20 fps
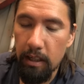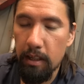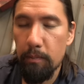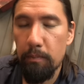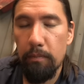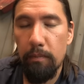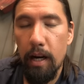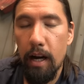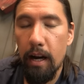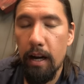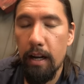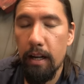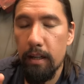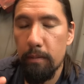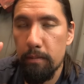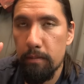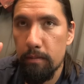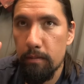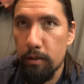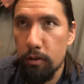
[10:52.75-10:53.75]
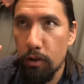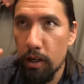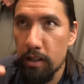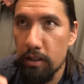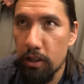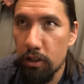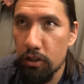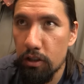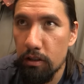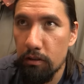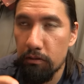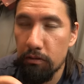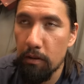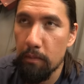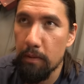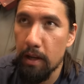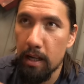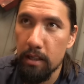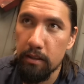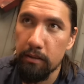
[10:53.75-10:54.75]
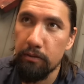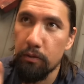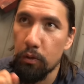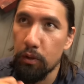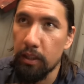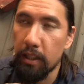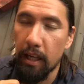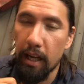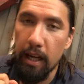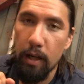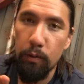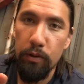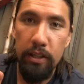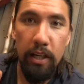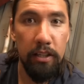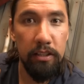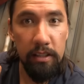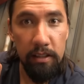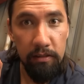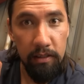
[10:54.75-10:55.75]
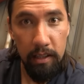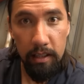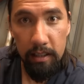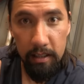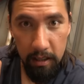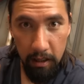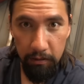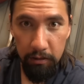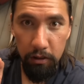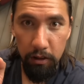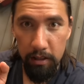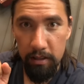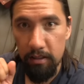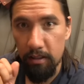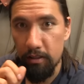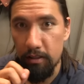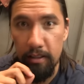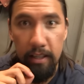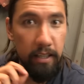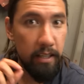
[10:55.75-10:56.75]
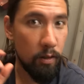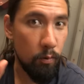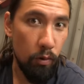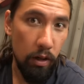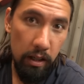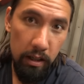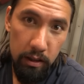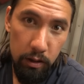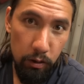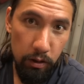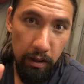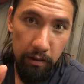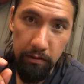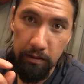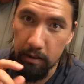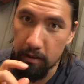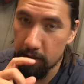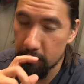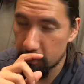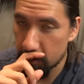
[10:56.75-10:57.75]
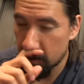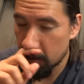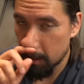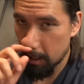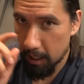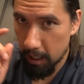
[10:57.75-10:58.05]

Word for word: And my transition from that to 40K was actually a very tough transition. I didn't want to do it at first.